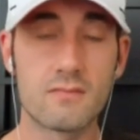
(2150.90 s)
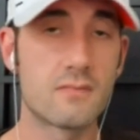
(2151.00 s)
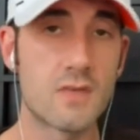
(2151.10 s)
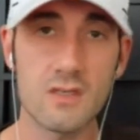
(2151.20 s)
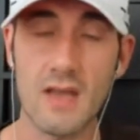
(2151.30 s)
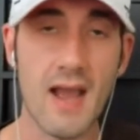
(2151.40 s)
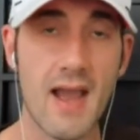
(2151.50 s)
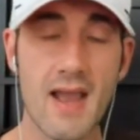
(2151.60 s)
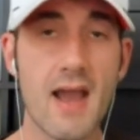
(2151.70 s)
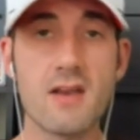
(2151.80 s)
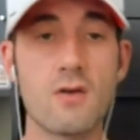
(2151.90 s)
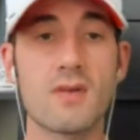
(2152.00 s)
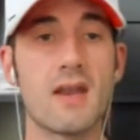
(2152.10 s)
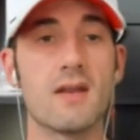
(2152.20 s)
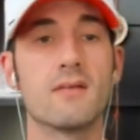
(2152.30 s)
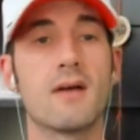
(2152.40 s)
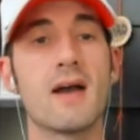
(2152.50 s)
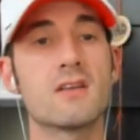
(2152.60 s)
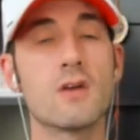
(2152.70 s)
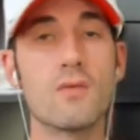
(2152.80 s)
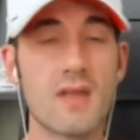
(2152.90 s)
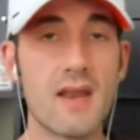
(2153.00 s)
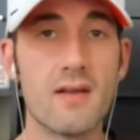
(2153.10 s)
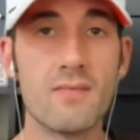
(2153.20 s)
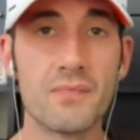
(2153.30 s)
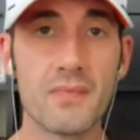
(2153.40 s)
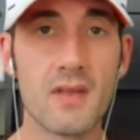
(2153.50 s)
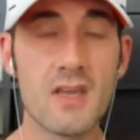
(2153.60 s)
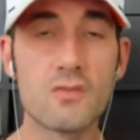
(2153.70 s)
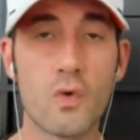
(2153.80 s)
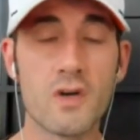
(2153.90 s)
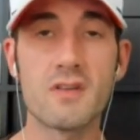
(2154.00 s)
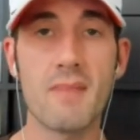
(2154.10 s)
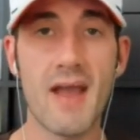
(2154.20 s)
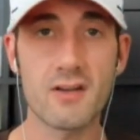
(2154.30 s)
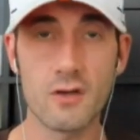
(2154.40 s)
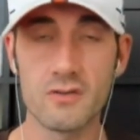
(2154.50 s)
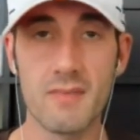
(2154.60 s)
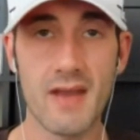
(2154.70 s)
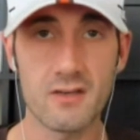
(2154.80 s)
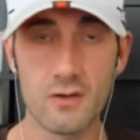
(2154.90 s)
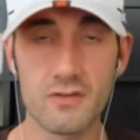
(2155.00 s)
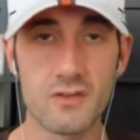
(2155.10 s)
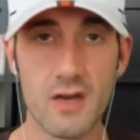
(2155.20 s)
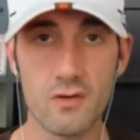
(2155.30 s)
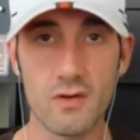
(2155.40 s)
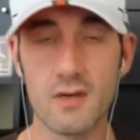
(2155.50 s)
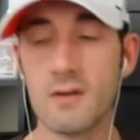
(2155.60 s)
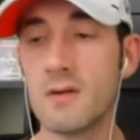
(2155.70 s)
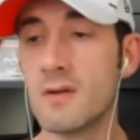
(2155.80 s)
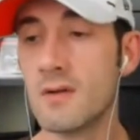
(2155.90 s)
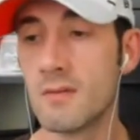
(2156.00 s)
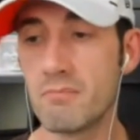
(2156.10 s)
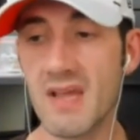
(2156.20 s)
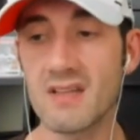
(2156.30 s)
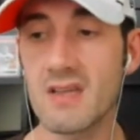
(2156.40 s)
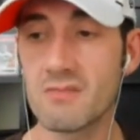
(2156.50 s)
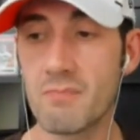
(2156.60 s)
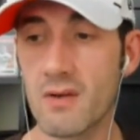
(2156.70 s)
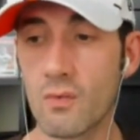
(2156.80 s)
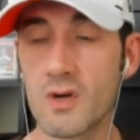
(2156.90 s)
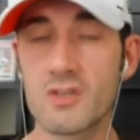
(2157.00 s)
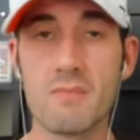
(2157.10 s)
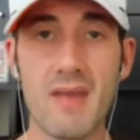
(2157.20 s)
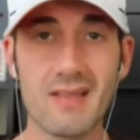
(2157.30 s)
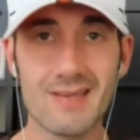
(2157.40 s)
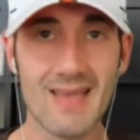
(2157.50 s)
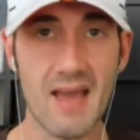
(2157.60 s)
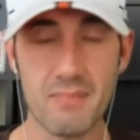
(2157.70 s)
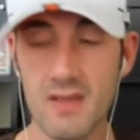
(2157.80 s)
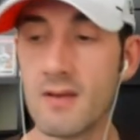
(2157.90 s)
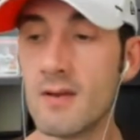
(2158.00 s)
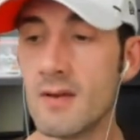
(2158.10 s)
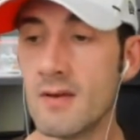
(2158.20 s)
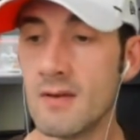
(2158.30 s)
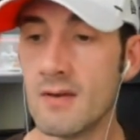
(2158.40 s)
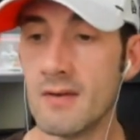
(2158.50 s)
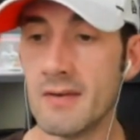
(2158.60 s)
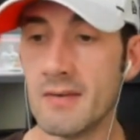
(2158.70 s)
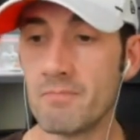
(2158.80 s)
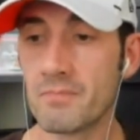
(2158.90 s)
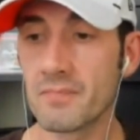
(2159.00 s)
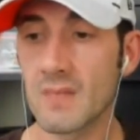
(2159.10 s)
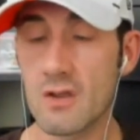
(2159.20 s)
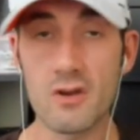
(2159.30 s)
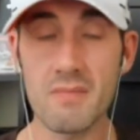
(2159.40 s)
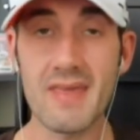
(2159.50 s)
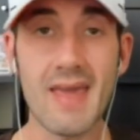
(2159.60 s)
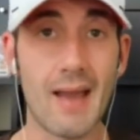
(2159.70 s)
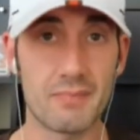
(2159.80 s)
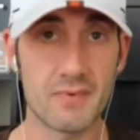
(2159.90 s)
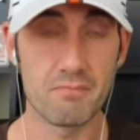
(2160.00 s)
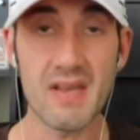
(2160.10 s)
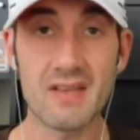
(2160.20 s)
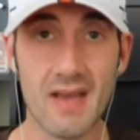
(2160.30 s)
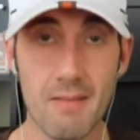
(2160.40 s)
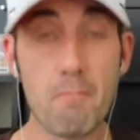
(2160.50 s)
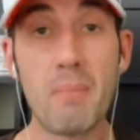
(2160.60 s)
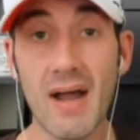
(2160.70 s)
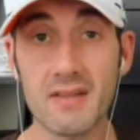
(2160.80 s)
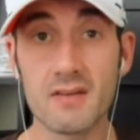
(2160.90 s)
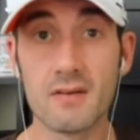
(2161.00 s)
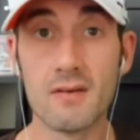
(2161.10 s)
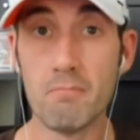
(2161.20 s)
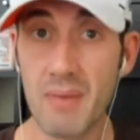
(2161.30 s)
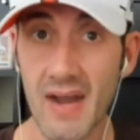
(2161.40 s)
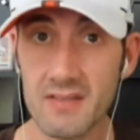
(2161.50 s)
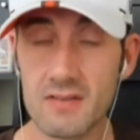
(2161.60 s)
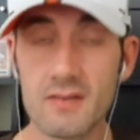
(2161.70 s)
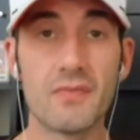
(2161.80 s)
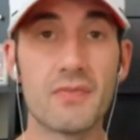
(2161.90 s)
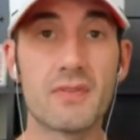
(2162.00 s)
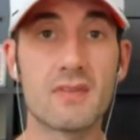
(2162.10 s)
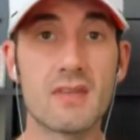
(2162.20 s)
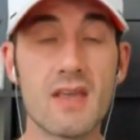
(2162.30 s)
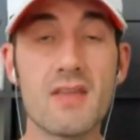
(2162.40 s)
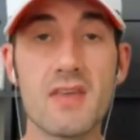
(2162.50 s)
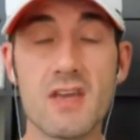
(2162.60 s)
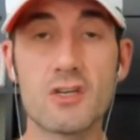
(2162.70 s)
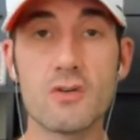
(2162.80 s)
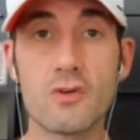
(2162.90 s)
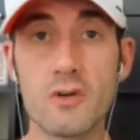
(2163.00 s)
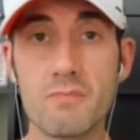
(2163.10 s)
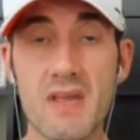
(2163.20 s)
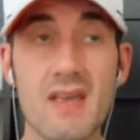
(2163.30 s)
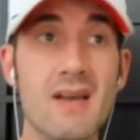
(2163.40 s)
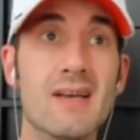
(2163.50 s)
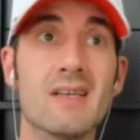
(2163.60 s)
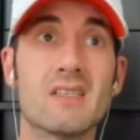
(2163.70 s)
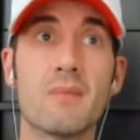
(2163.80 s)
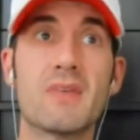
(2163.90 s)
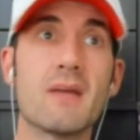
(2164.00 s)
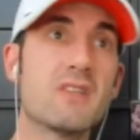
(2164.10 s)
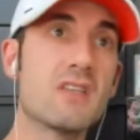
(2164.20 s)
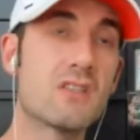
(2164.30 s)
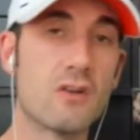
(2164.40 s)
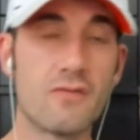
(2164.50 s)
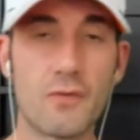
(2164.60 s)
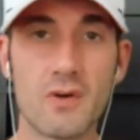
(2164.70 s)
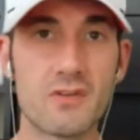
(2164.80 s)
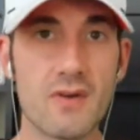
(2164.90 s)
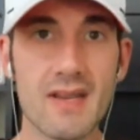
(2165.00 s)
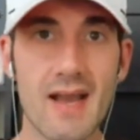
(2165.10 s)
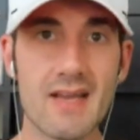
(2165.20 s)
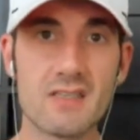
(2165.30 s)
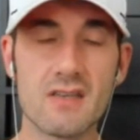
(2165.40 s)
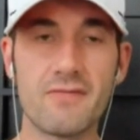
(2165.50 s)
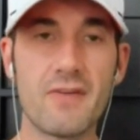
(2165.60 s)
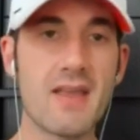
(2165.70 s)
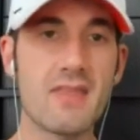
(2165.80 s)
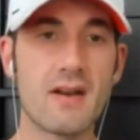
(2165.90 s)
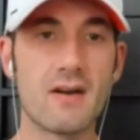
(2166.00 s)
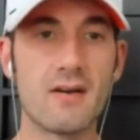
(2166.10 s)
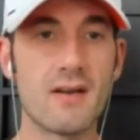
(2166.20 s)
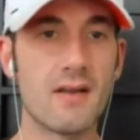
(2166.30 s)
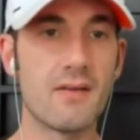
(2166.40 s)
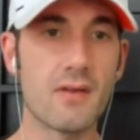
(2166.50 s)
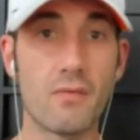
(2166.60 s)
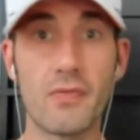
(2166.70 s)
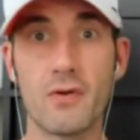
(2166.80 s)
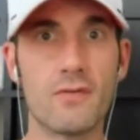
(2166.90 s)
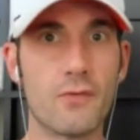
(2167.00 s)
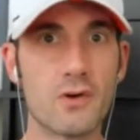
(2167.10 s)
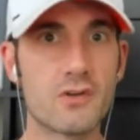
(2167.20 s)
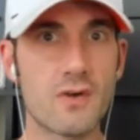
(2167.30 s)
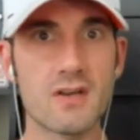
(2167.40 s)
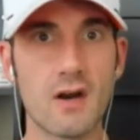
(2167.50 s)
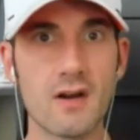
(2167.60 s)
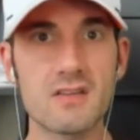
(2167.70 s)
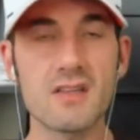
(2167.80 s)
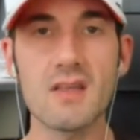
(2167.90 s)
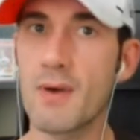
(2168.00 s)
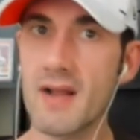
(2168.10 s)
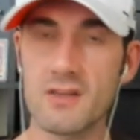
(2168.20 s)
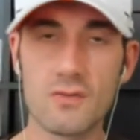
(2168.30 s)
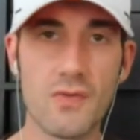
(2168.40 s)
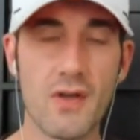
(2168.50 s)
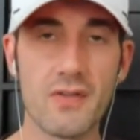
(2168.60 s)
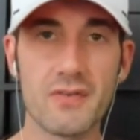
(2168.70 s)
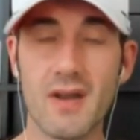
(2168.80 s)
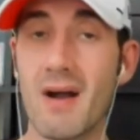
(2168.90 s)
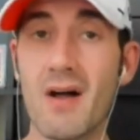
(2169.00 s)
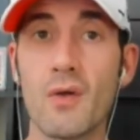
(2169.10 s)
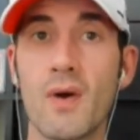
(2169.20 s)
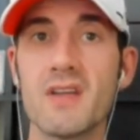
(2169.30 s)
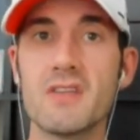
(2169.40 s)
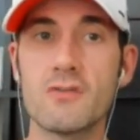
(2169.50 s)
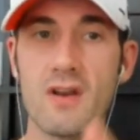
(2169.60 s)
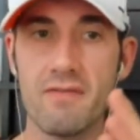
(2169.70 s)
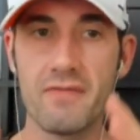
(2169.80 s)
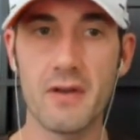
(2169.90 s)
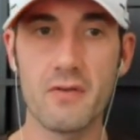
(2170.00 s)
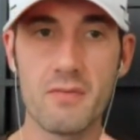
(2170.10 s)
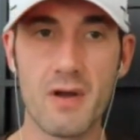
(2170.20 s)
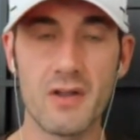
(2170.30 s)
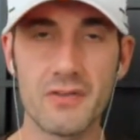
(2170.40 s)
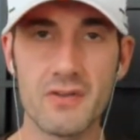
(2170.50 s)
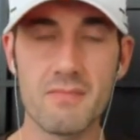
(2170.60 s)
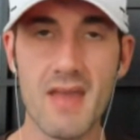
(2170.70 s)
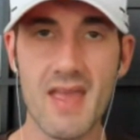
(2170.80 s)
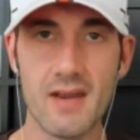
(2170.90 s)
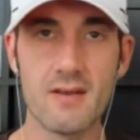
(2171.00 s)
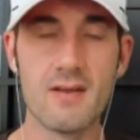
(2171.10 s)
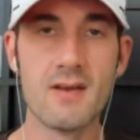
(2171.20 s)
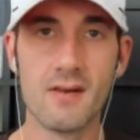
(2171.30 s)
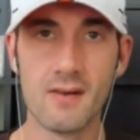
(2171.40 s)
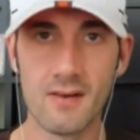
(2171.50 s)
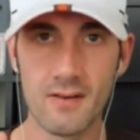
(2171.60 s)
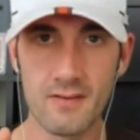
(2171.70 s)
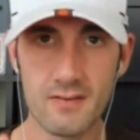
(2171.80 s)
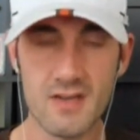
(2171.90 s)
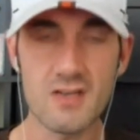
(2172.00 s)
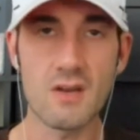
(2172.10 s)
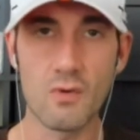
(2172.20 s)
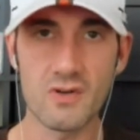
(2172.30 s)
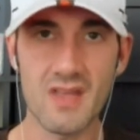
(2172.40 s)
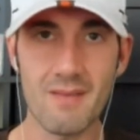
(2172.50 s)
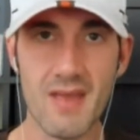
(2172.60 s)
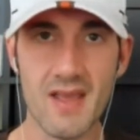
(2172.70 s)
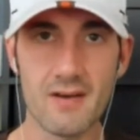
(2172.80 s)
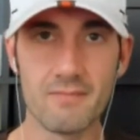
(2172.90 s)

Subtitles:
Just, I don't get it. I don't get it. He's worse than Mac Jones, and Mac Jones is not good. He's worse than Bailey Zappi. You're going to be capped big time. But the issue could be sometimes these third, fourth string guys find their third, fourth string targets that they practice with all the time. Otherwise, they try to funnel the ball to the man. DJ Moore's that man.